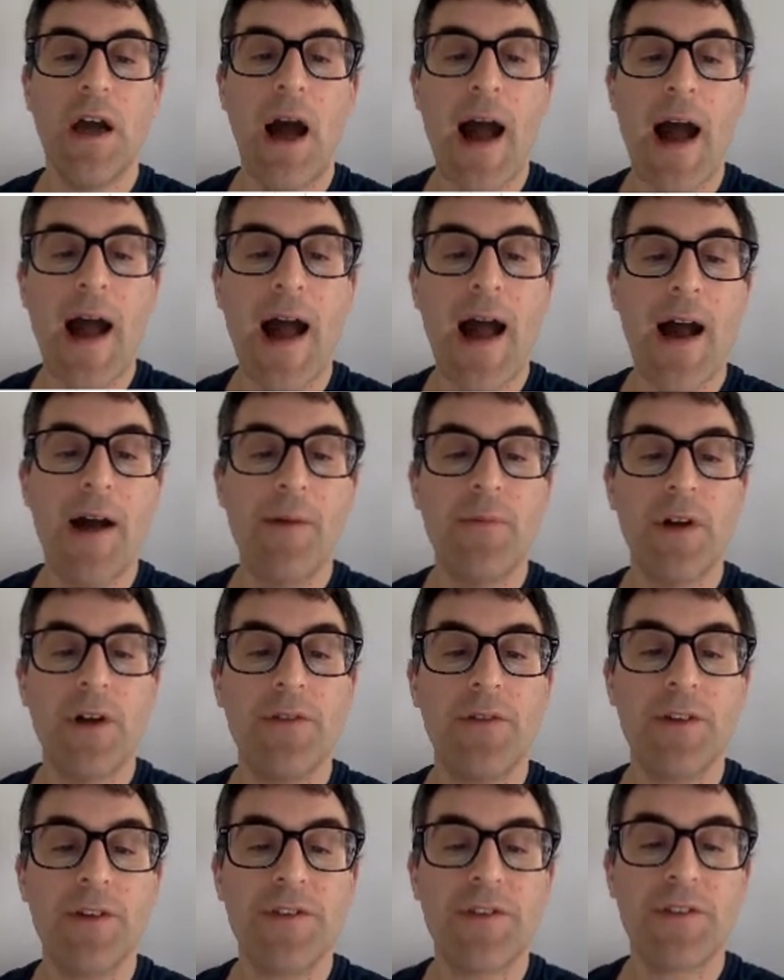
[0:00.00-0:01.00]

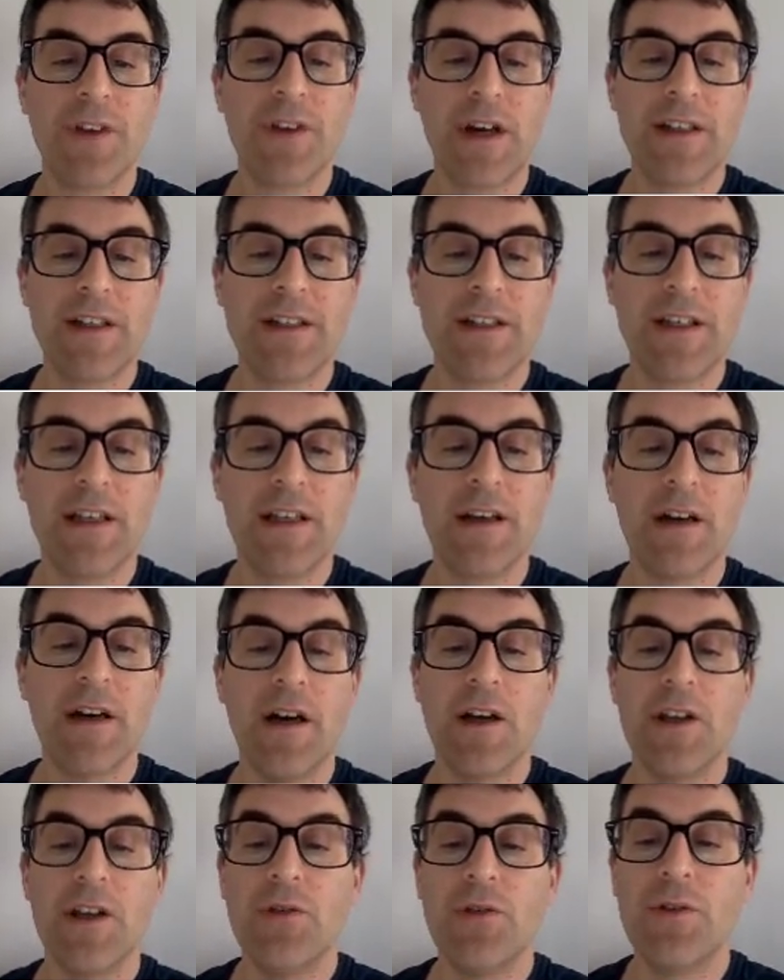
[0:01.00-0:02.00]
There's its ID.
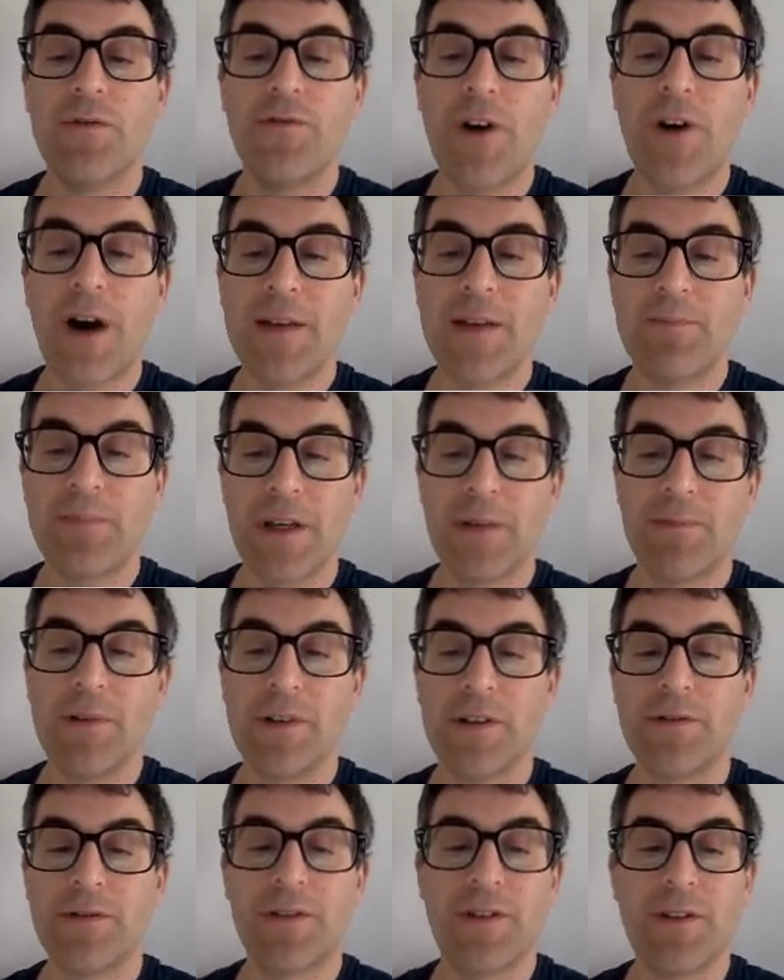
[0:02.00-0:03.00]
You invite
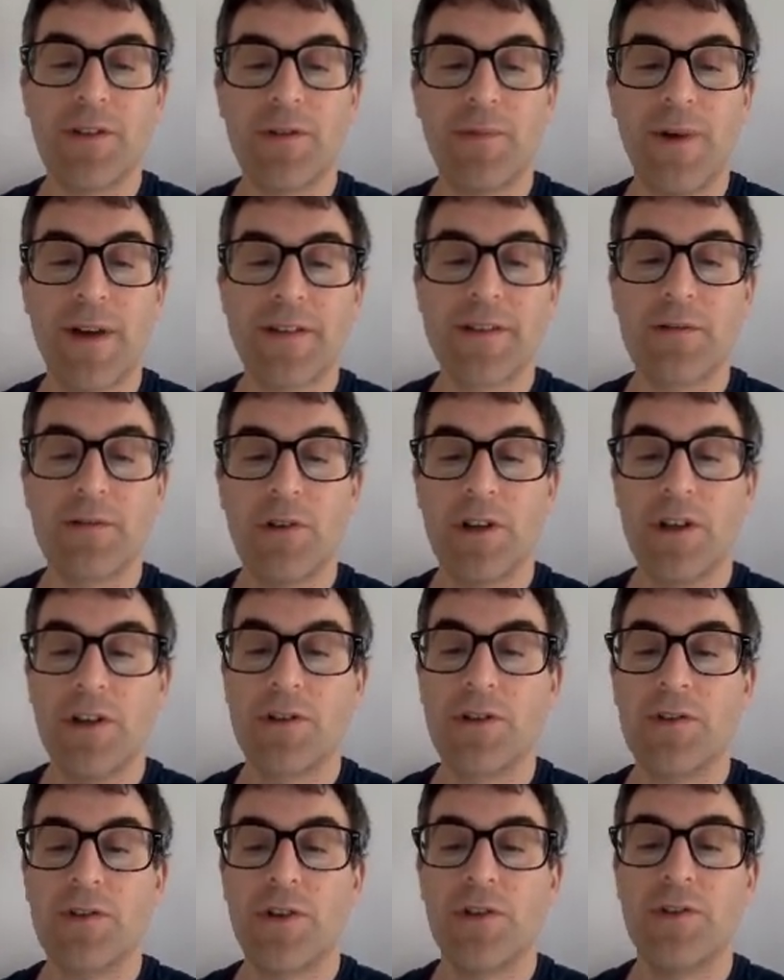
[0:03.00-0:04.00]
people. So basically what you
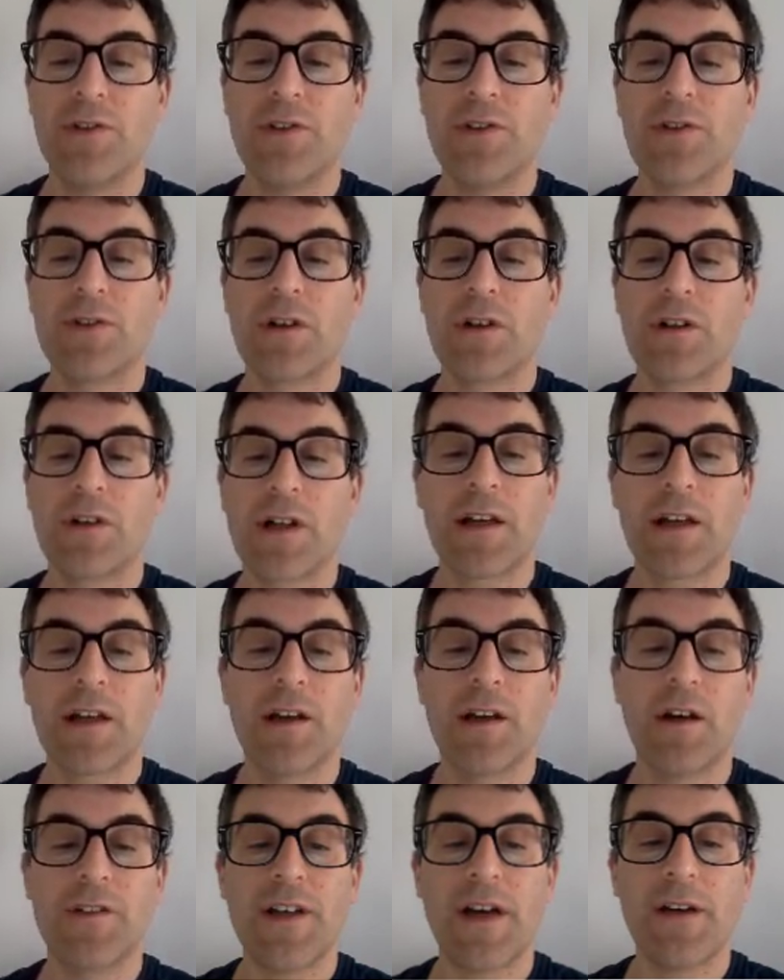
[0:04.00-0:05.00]
can do is you
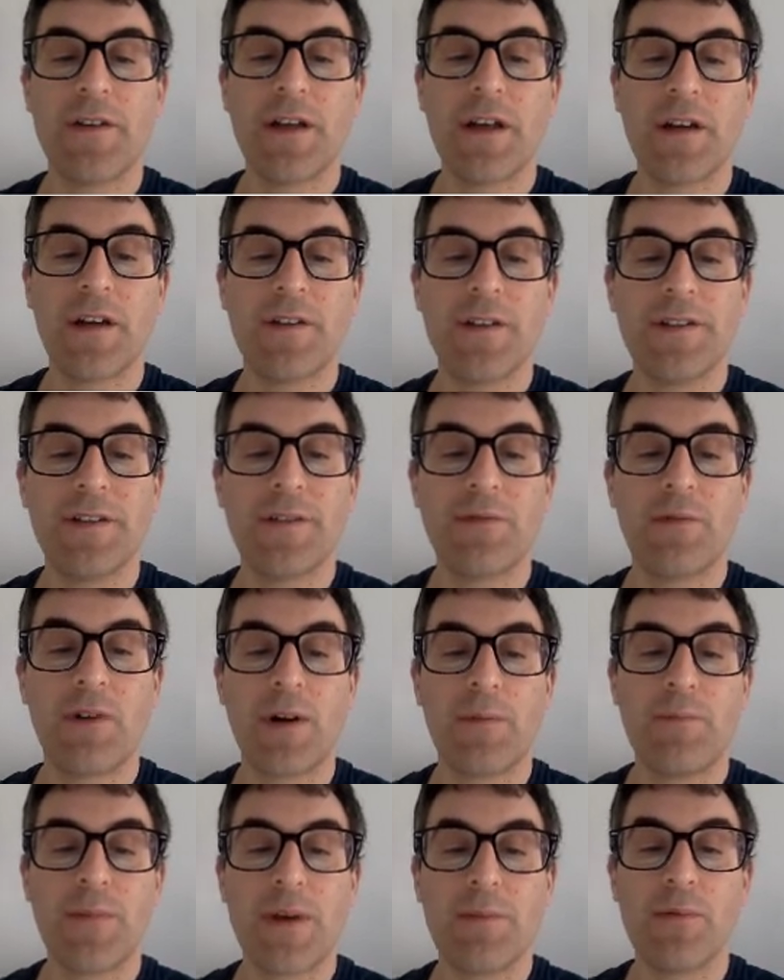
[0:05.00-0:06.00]
click down here. This is where
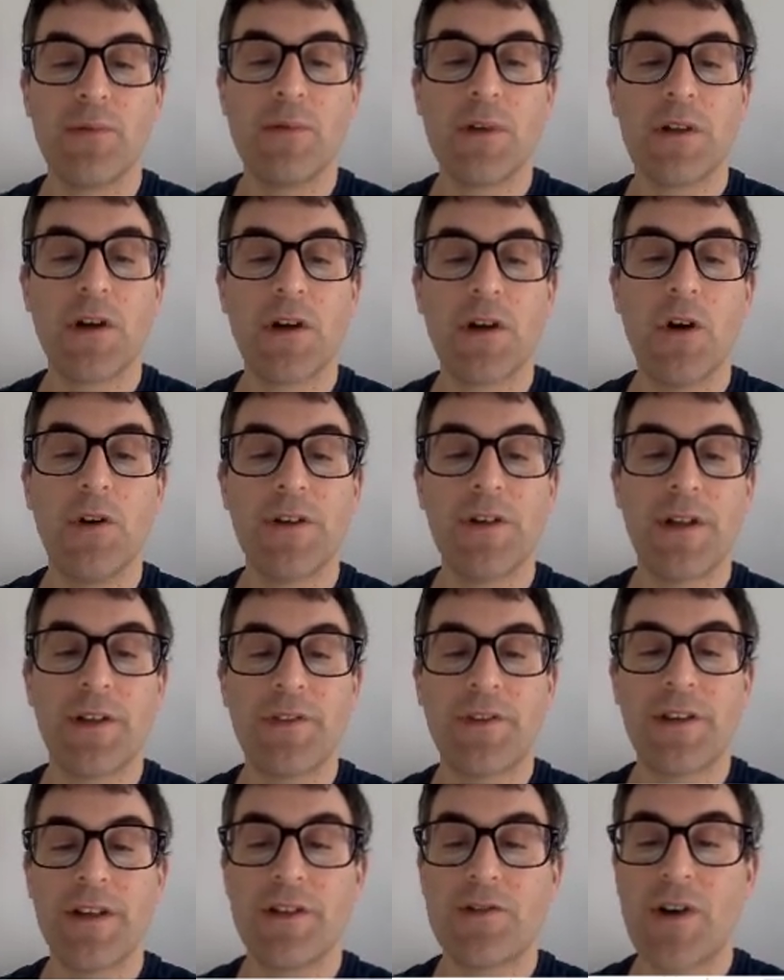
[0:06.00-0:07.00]
people will go to.
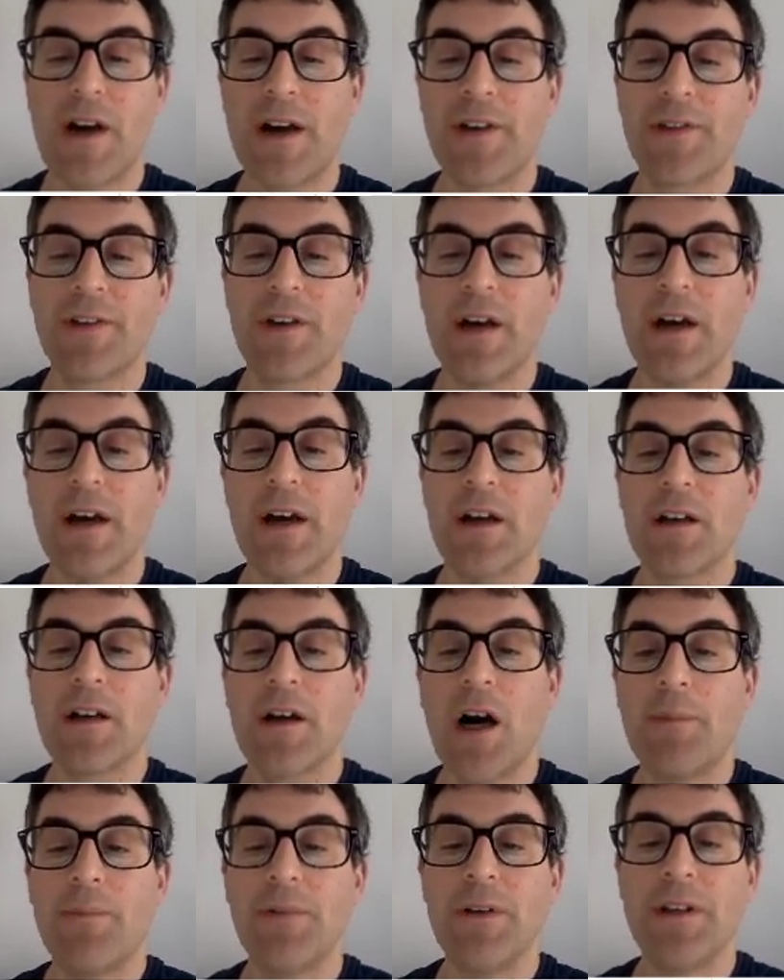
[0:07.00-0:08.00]
That's the address.
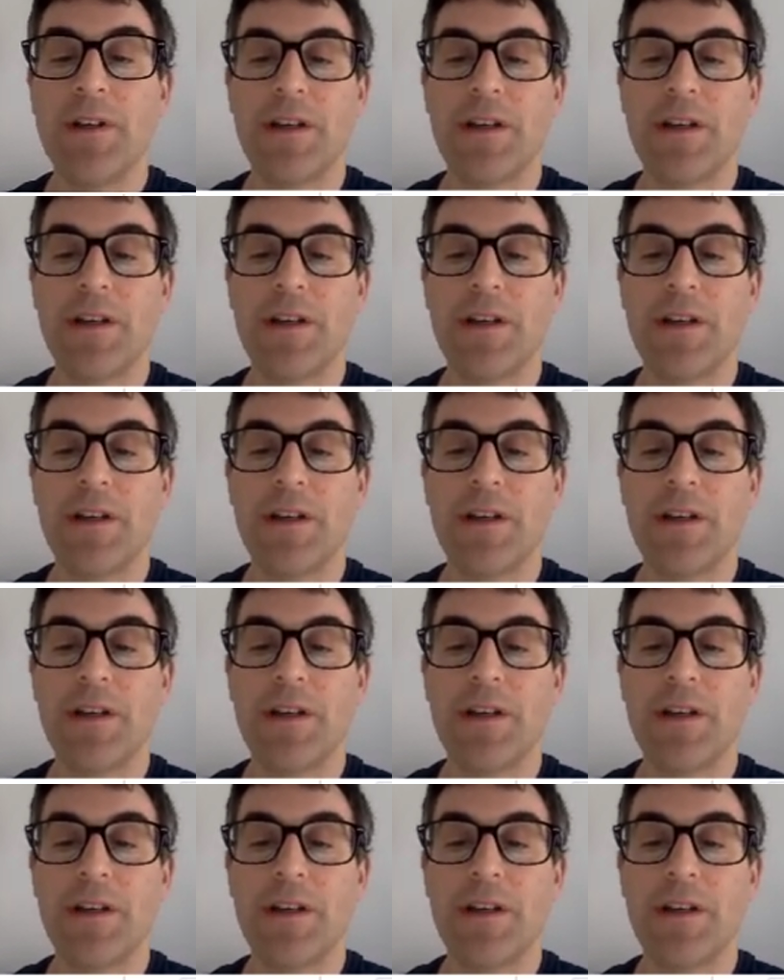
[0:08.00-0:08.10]
copy the